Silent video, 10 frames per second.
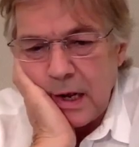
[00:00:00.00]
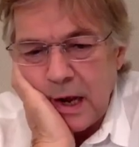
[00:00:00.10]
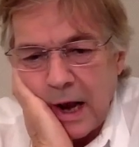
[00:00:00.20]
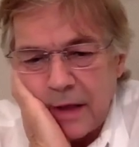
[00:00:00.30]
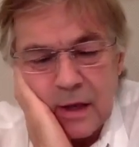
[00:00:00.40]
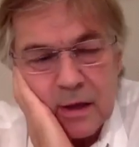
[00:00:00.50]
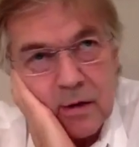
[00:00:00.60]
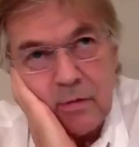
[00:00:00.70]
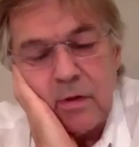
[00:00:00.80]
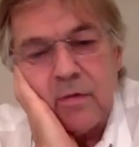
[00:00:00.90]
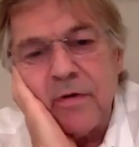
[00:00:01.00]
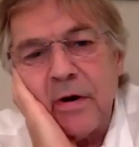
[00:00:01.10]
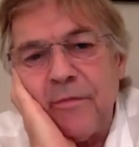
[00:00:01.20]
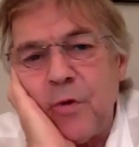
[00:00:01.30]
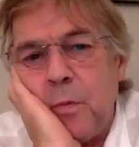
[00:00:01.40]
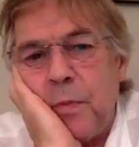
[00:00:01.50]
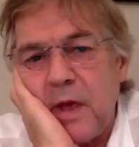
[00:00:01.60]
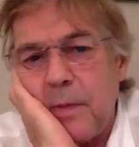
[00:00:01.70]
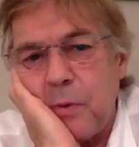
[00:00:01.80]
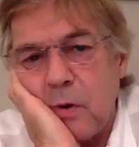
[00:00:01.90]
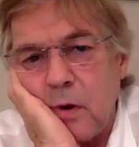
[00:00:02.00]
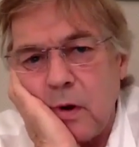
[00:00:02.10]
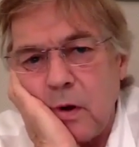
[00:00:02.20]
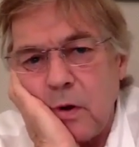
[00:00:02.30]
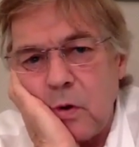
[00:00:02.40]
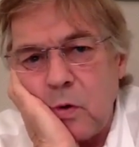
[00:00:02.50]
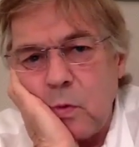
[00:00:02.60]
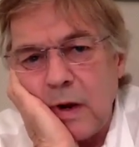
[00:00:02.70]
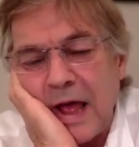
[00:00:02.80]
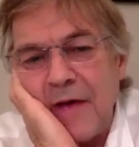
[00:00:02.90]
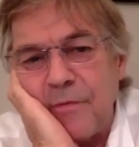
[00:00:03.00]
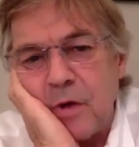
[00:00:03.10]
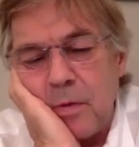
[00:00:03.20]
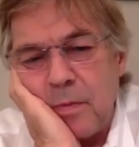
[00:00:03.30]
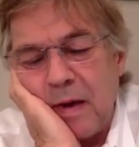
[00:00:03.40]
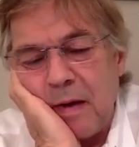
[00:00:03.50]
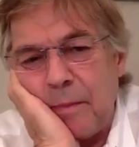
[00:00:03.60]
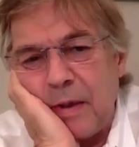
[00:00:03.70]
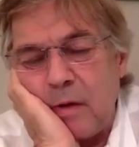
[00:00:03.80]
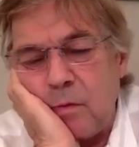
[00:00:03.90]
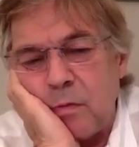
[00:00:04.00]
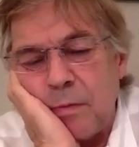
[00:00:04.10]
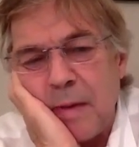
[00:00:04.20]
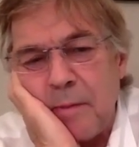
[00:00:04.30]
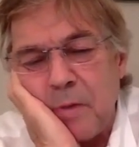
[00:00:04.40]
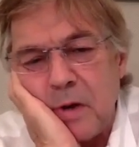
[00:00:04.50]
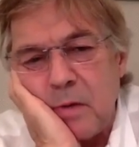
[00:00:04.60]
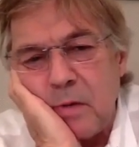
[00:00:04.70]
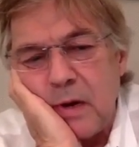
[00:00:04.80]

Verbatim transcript: I think there are very few people who will ever be remembered